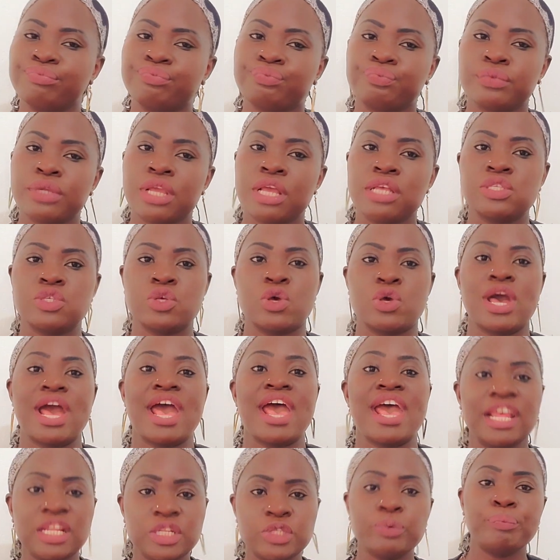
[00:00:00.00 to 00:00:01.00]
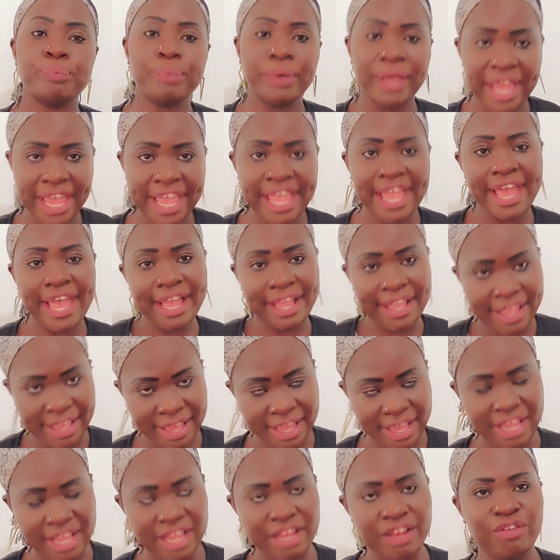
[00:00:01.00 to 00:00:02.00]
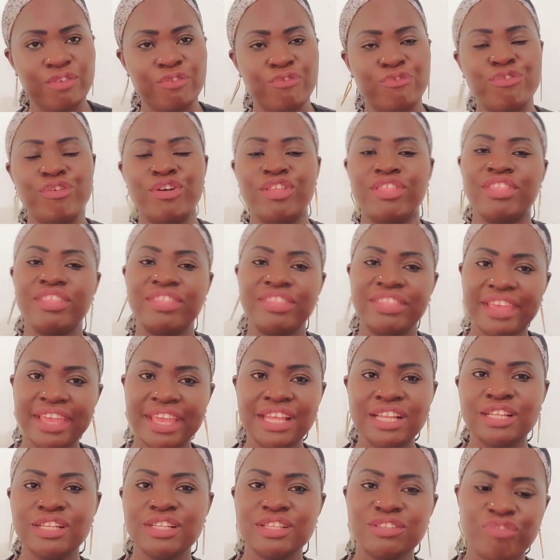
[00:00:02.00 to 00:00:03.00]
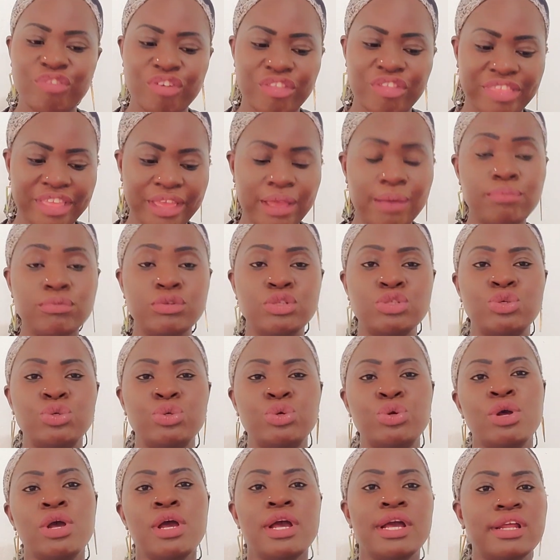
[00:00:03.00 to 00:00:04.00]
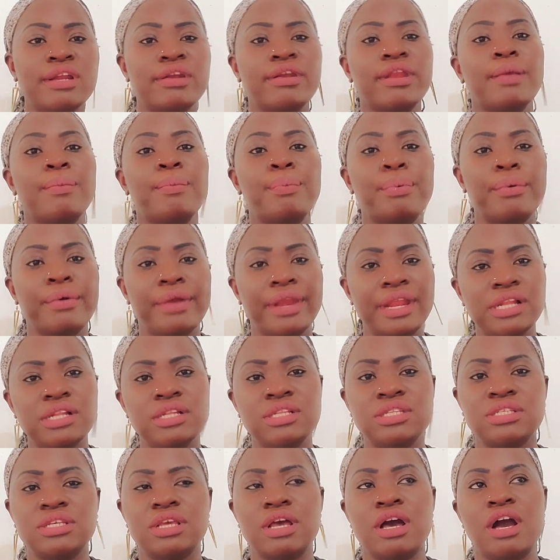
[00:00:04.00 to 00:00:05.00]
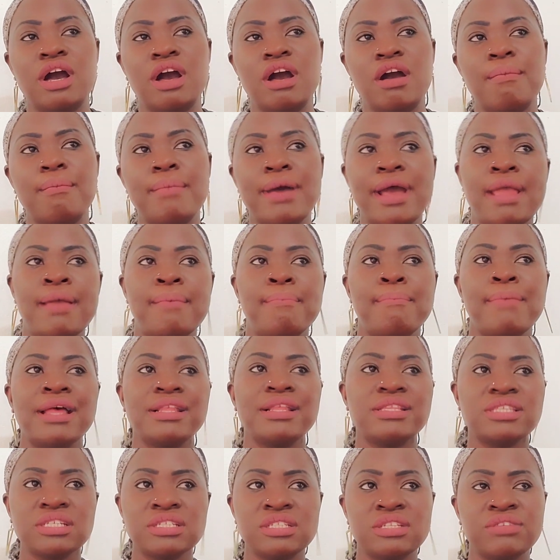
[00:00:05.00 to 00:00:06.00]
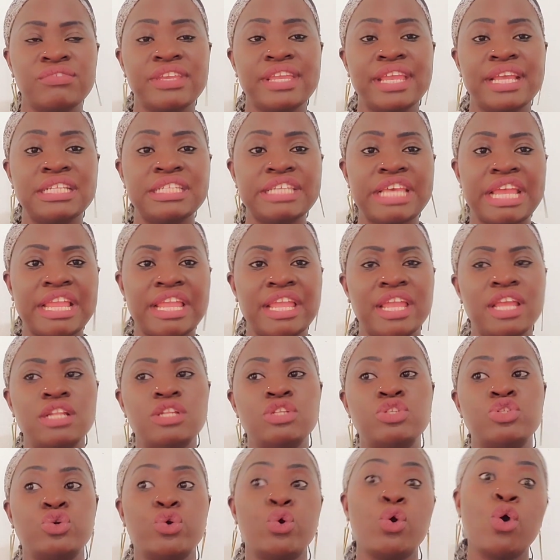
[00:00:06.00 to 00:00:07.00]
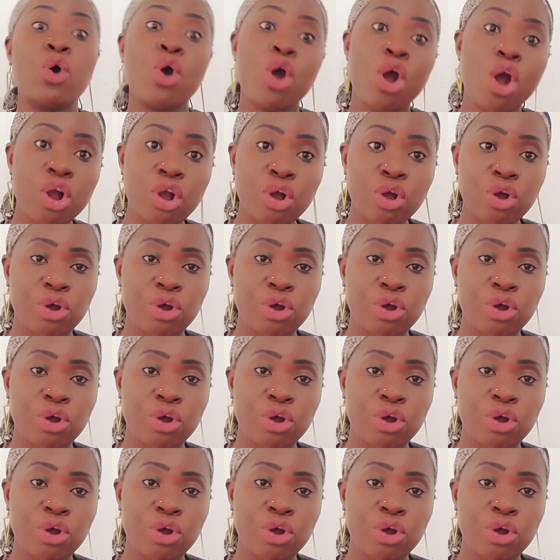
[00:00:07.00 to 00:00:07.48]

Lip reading: So I had to pay again for them to reprint my birth certificate again to Hongo